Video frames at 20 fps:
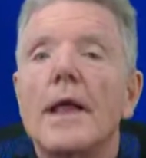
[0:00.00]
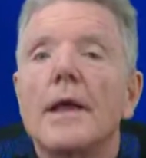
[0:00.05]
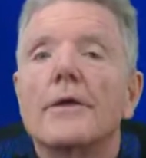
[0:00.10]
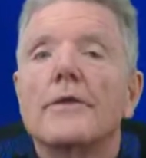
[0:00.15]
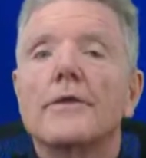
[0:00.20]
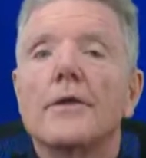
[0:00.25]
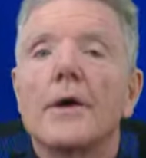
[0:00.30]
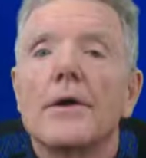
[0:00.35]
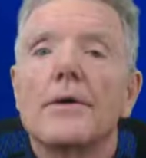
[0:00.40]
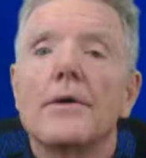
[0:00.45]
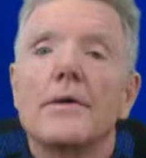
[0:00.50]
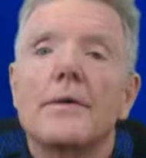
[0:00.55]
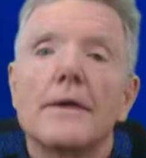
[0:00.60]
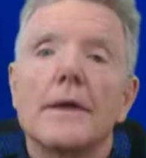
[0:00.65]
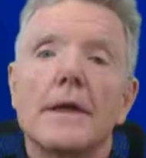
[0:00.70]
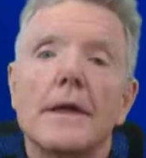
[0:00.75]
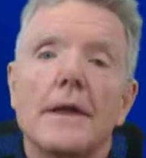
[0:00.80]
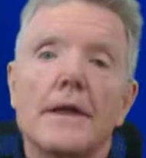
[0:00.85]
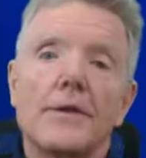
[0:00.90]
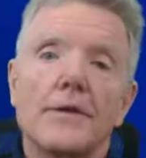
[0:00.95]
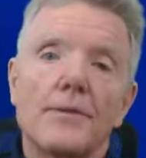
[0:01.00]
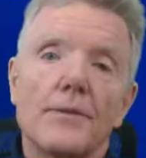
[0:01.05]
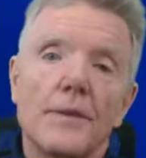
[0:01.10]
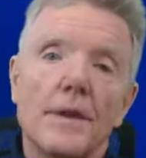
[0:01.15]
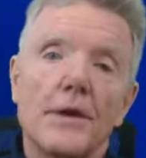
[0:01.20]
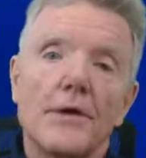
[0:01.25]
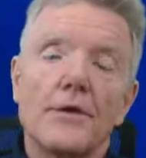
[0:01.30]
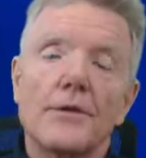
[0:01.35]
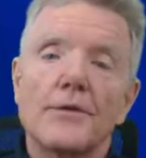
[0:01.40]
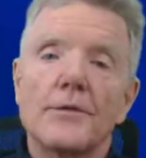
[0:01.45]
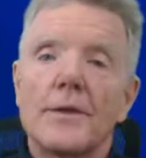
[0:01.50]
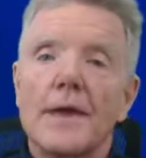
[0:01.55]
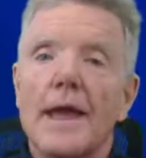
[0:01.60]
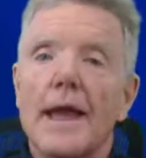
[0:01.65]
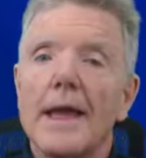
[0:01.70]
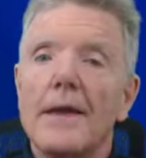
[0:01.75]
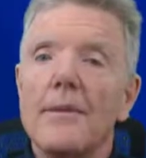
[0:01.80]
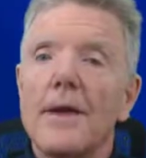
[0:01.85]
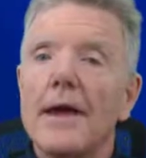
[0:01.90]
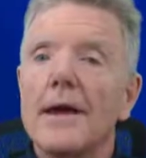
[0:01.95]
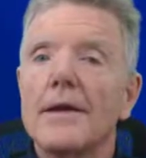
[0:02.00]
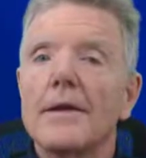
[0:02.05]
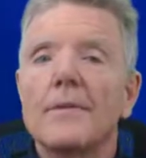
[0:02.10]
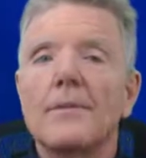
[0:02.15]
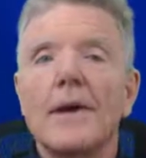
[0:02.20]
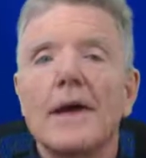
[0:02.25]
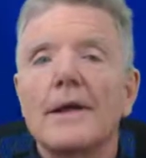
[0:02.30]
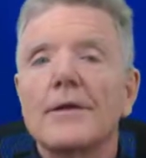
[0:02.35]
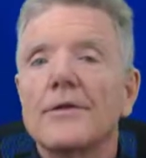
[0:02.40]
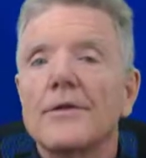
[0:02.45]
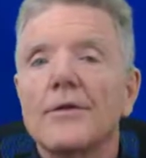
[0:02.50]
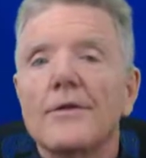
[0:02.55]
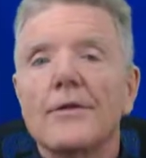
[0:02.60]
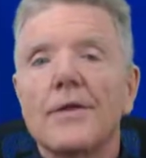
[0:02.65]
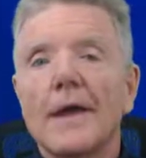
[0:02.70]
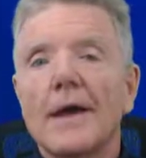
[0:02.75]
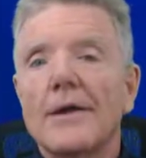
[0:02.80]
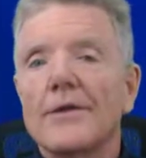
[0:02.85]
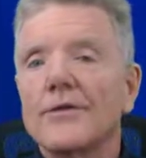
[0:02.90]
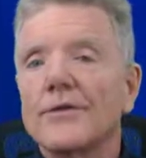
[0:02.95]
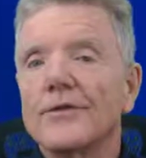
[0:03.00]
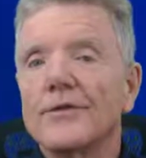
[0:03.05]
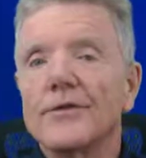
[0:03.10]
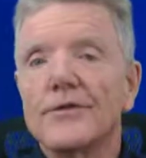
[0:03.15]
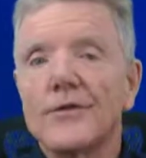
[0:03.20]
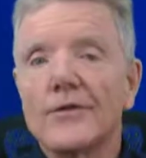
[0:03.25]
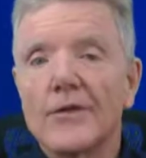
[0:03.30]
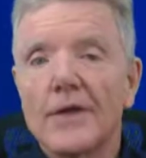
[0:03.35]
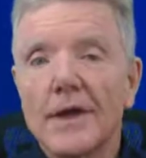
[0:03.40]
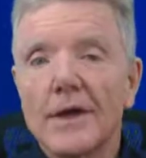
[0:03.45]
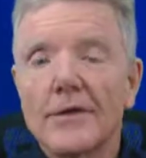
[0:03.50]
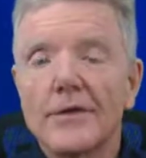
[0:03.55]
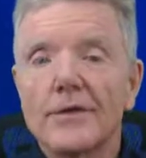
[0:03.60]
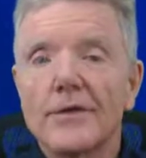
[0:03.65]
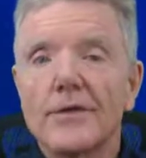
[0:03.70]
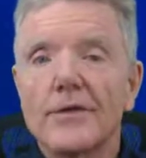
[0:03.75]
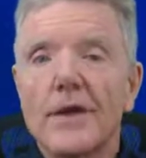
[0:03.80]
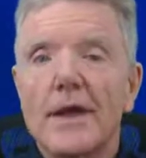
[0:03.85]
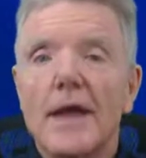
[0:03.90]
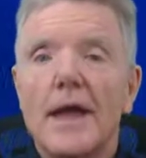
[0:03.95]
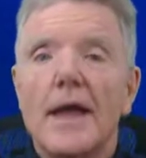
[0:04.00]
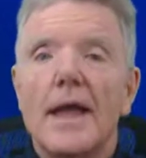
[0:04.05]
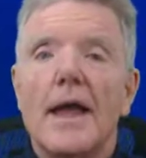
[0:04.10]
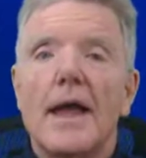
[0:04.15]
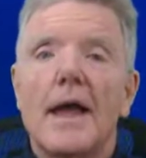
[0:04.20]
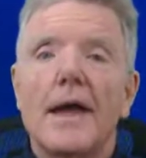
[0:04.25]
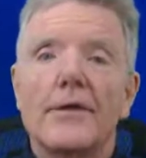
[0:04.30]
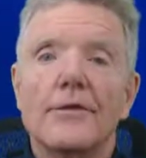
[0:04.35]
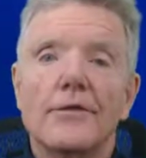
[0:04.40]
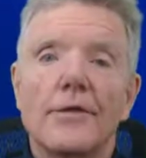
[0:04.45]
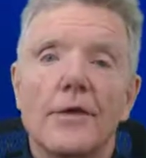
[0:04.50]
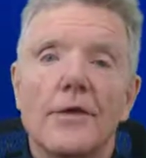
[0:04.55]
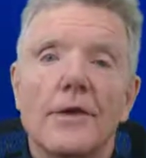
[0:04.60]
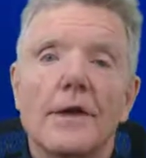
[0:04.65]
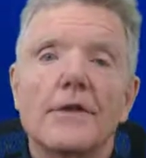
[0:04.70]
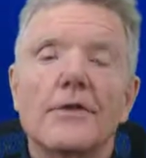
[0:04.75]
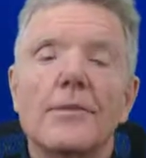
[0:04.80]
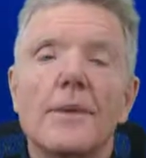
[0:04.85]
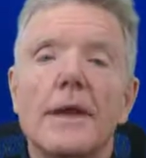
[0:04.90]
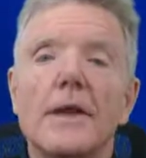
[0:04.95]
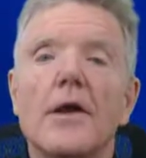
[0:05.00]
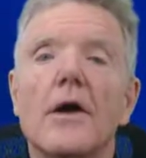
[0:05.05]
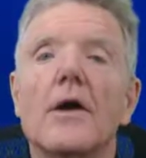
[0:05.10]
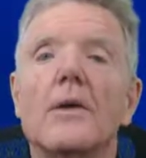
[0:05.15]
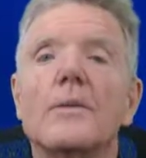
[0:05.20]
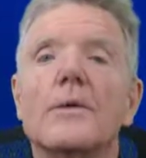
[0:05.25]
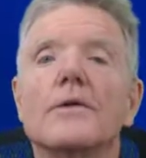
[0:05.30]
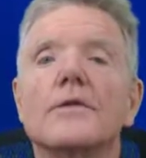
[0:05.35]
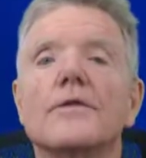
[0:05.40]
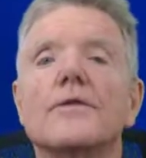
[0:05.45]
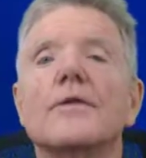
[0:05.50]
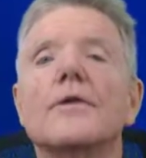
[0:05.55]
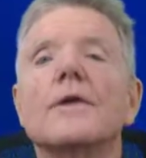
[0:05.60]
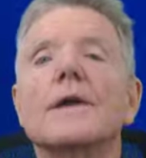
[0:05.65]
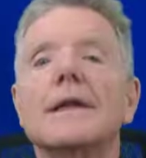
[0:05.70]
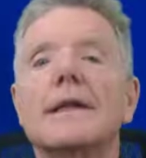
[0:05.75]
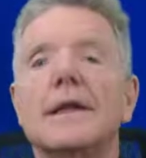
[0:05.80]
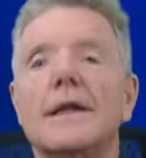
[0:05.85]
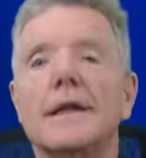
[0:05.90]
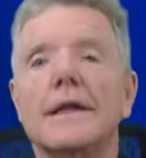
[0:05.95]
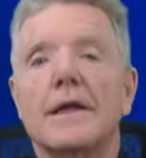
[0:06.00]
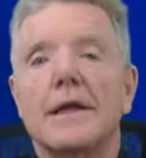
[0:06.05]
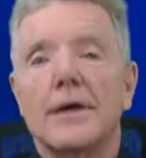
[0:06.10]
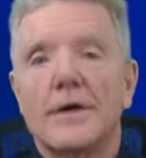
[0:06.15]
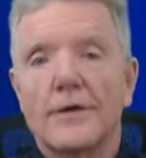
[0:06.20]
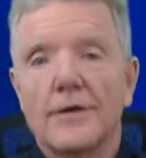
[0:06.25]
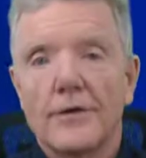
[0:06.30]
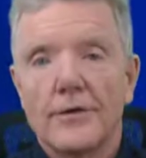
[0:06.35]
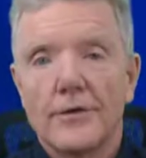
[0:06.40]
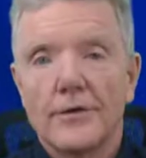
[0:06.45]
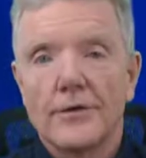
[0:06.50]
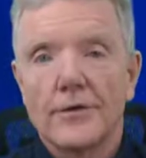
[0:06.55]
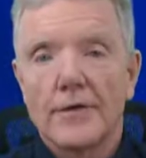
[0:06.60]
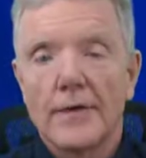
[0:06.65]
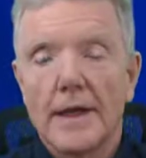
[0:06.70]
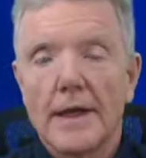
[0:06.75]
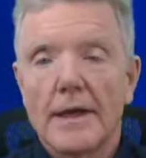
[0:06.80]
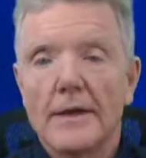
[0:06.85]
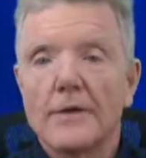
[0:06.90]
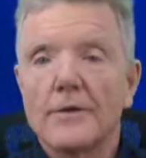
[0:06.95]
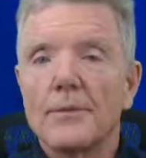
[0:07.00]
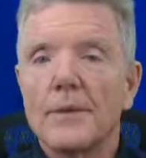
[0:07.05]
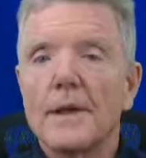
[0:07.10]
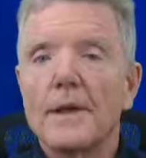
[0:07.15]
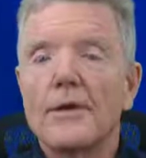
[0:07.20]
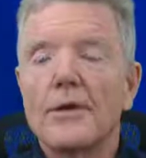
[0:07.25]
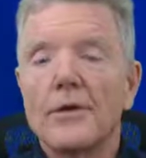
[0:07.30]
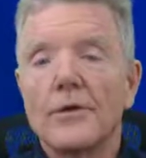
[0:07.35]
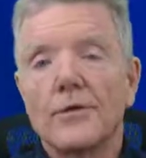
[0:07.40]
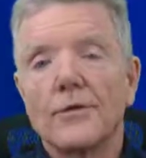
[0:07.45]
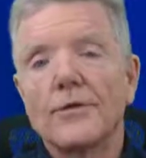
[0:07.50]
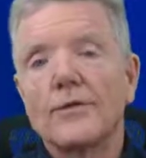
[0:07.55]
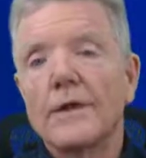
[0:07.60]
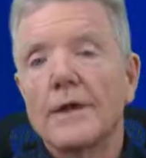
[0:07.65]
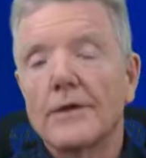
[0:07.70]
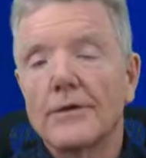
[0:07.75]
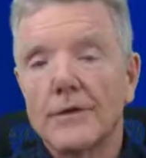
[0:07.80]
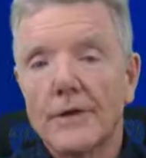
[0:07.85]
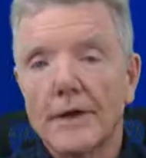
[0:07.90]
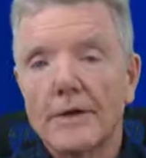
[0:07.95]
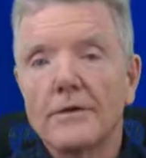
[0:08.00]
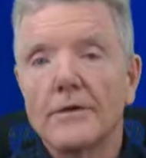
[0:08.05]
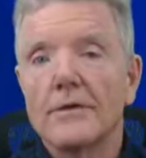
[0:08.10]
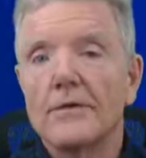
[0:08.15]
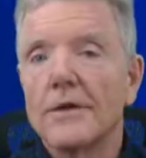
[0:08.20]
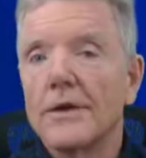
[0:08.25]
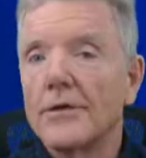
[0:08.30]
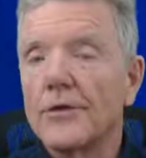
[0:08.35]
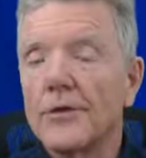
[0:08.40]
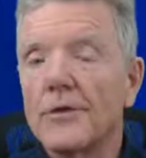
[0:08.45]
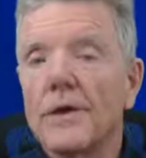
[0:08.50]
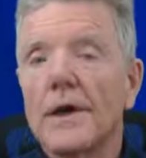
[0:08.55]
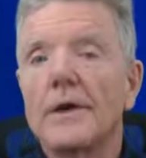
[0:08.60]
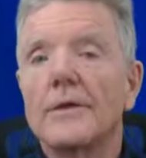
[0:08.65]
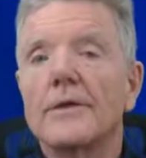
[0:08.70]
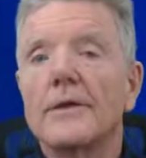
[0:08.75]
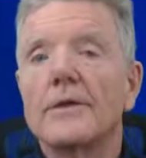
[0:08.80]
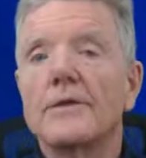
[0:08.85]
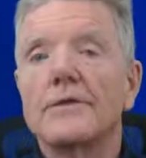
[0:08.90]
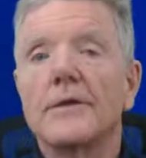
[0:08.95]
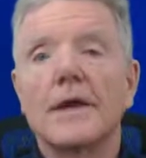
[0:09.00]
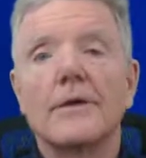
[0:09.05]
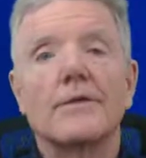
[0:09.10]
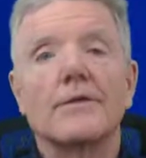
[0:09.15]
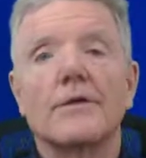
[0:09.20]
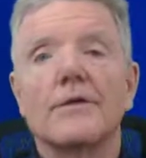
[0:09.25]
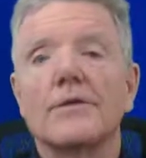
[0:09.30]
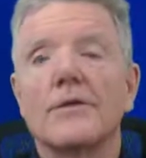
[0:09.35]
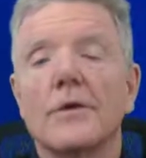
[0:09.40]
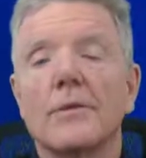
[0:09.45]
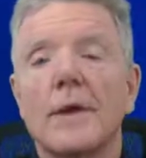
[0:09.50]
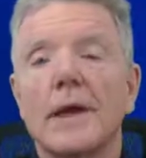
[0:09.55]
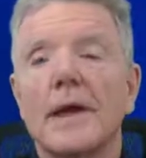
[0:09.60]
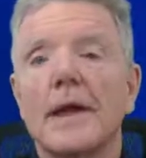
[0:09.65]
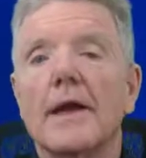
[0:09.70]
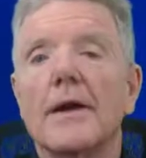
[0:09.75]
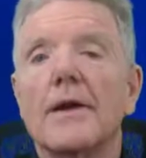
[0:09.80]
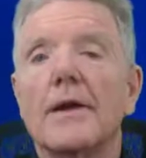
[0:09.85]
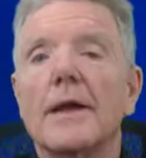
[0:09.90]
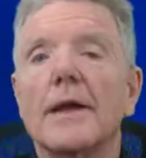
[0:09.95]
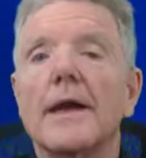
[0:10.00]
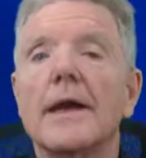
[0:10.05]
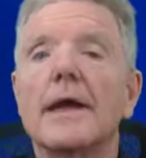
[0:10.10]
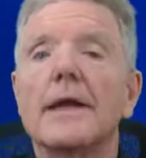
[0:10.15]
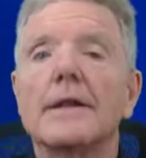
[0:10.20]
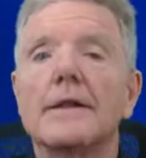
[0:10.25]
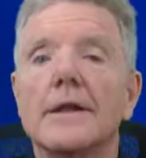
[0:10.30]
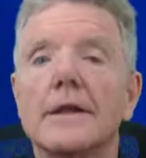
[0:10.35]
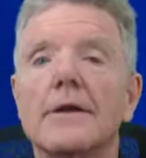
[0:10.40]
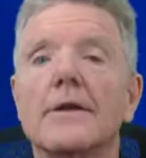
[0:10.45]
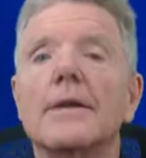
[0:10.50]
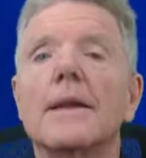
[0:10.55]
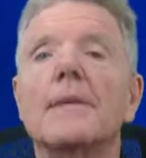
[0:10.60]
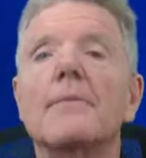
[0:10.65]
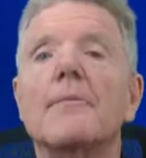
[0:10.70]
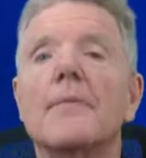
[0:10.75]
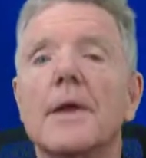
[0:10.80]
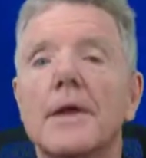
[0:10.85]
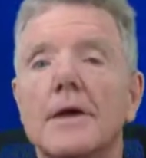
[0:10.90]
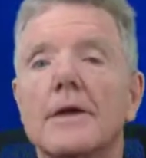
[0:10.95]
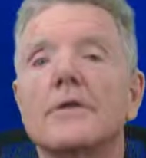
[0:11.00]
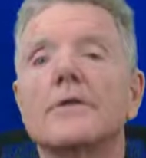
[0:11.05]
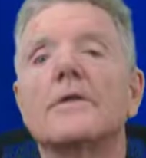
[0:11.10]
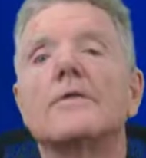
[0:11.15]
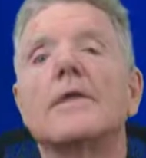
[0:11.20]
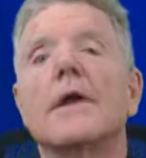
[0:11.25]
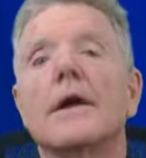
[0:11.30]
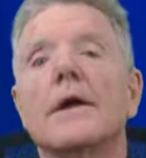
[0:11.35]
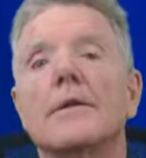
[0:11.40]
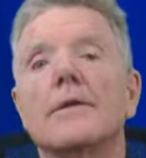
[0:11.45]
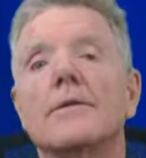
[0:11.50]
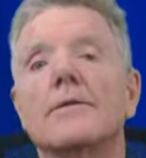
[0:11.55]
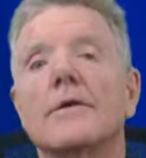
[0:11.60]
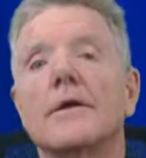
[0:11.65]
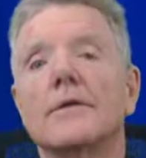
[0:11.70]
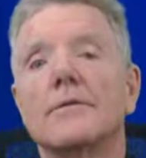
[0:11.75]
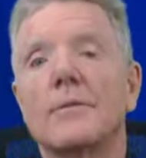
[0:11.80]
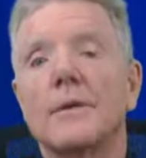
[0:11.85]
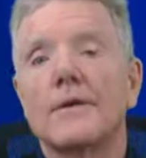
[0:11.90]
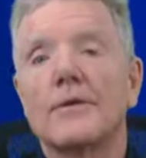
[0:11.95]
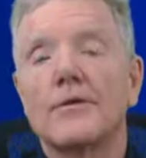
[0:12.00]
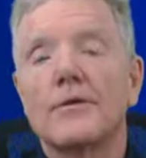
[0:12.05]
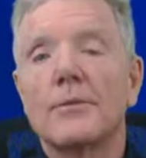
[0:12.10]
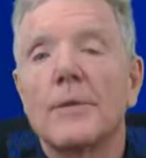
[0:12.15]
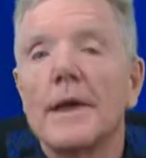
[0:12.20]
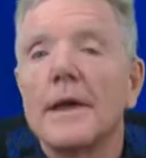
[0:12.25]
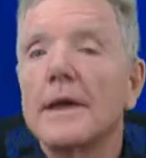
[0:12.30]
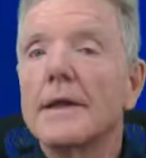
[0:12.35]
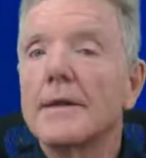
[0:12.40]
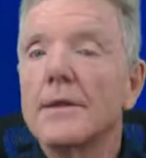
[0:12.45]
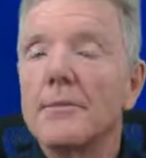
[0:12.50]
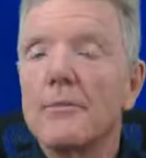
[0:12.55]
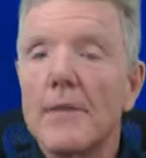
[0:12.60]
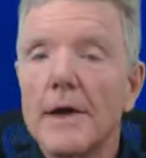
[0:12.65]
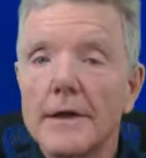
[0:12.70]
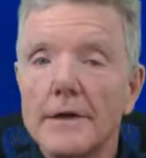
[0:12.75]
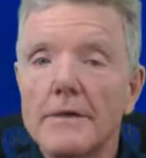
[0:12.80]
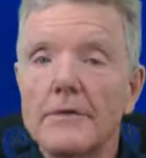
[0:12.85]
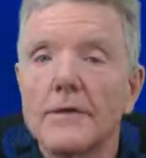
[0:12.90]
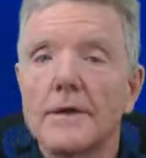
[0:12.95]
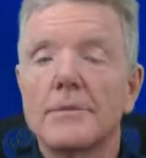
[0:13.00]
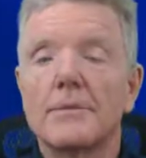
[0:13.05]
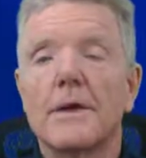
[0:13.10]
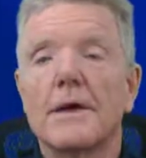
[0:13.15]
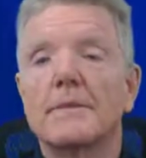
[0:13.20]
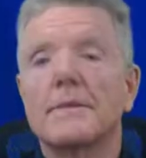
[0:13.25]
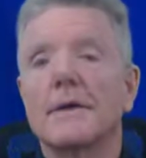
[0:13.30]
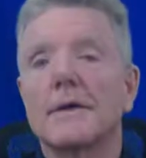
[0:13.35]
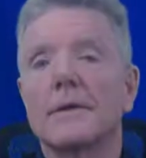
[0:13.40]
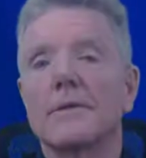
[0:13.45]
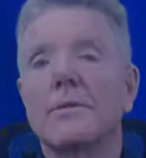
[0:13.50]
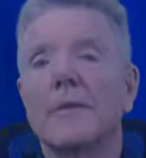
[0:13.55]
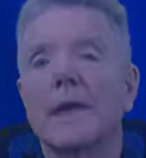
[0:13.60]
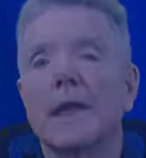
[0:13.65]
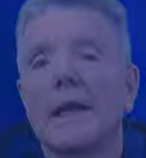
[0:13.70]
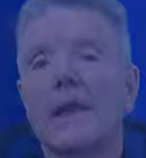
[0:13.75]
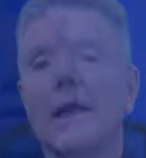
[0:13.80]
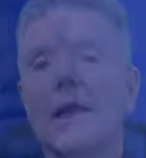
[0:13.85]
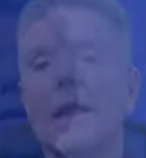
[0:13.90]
So it's, it came out about 2006, and so it's been almost 14 years that it's been used extensively throughout the San Francisco Bay Area, and literally millions of dollars has been spent, much of it public money.